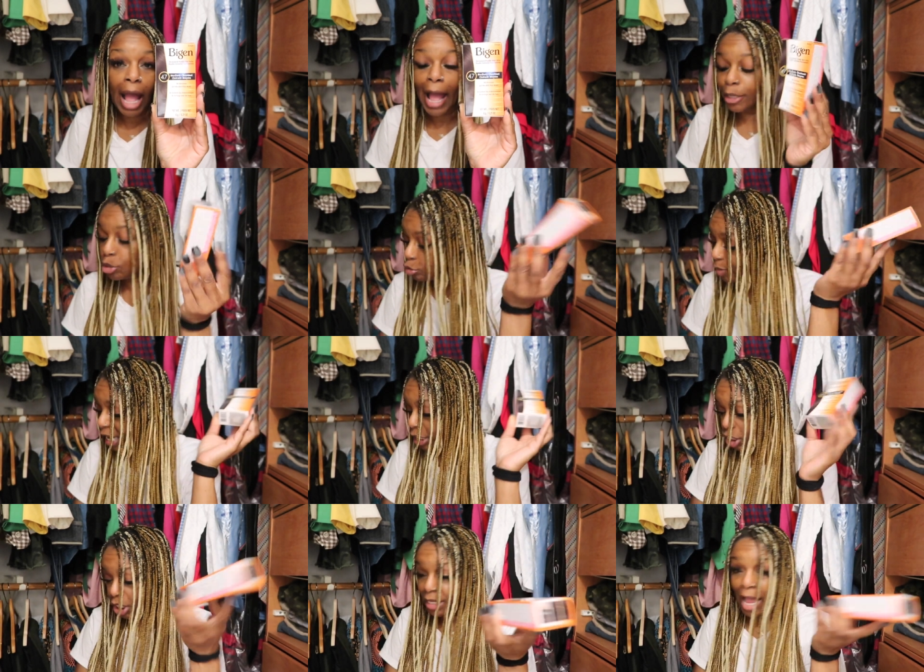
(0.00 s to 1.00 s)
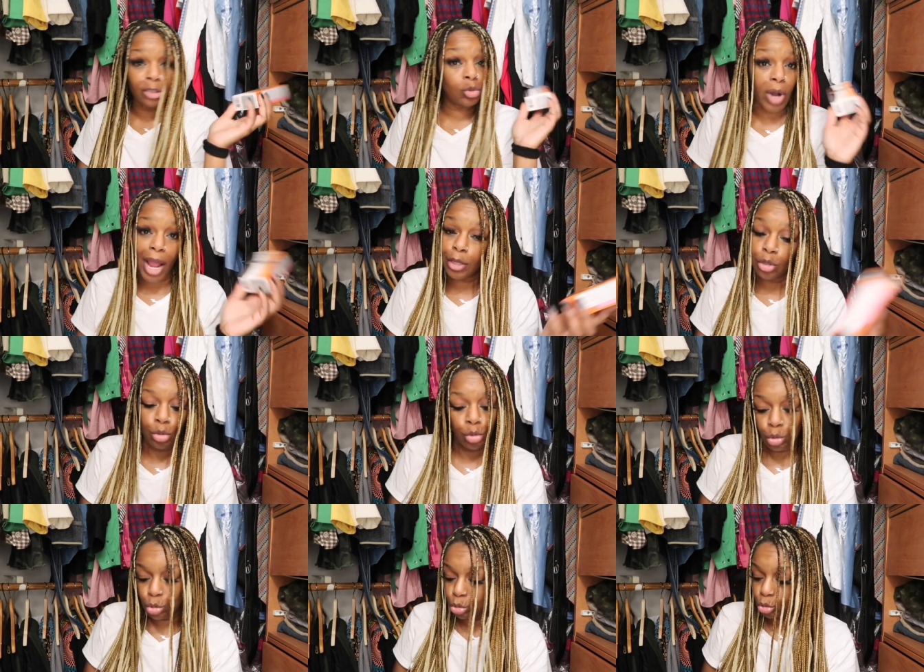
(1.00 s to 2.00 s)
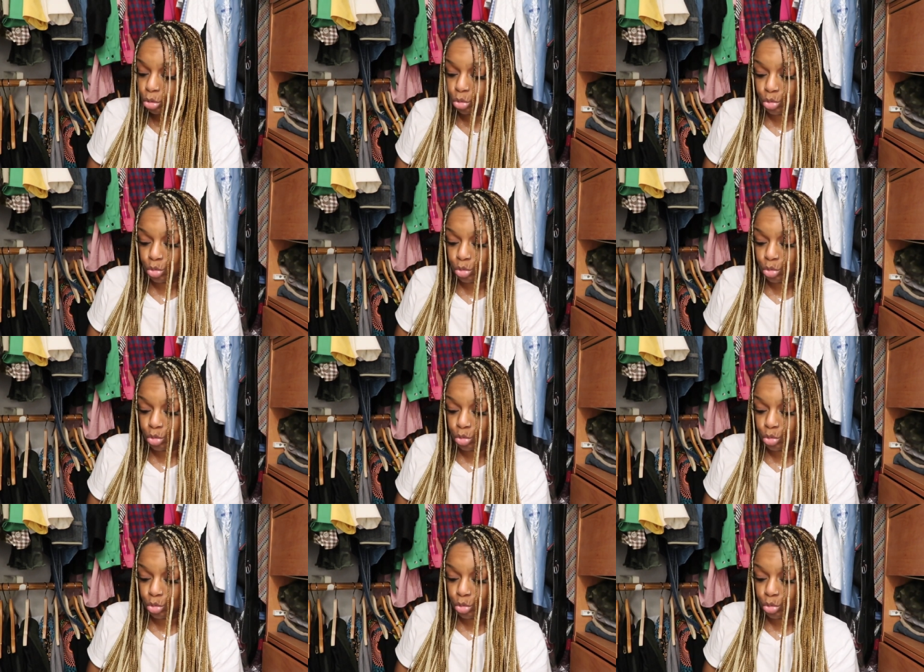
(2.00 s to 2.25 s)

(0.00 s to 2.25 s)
I use Bigen, that's what I use.